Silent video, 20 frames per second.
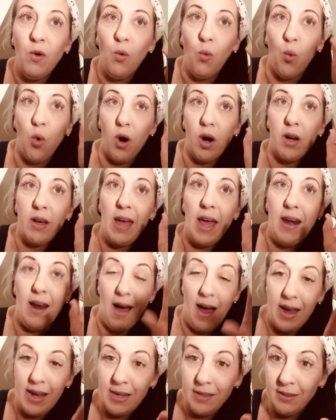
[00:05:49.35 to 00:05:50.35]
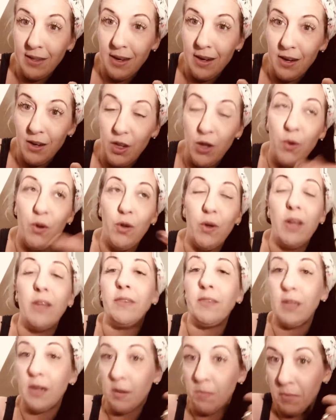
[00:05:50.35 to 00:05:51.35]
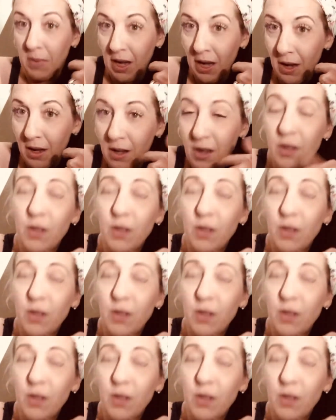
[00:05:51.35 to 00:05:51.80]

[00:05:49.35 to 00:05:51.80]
work, and I can see it in you and you can see it in me.